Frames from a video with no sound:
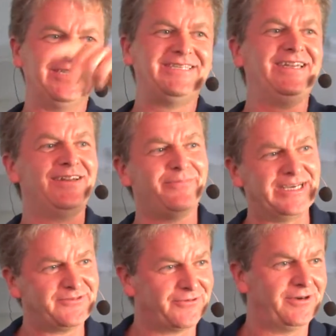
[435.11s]
They sit in a
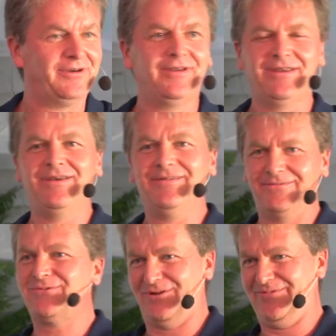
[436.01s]
bus for,
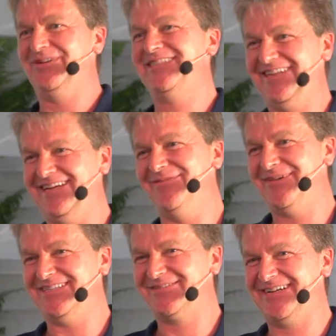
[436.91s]
talking about sitting in a
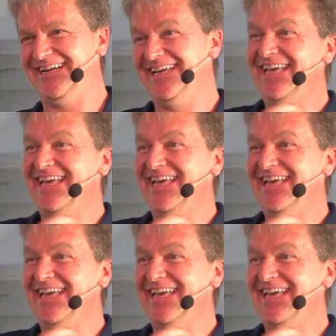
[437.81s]
bus, right?